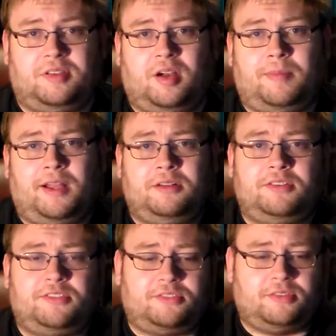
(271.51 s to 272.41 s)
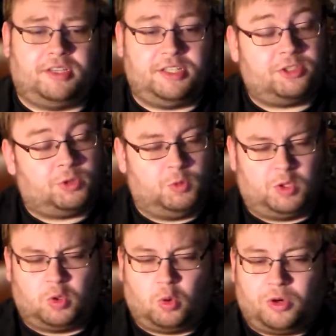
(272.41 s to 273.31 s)
Thereabouts? An issue and
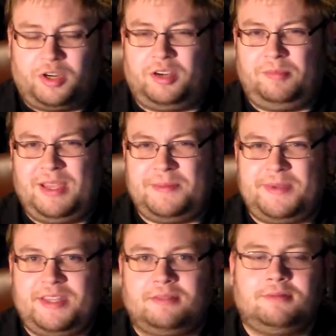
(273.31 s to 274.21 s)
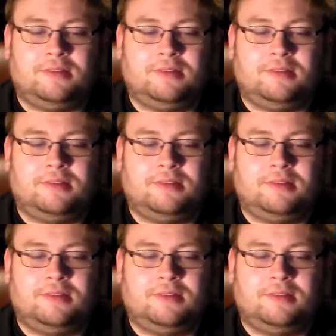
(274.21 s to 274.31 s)
a quarter, maybe?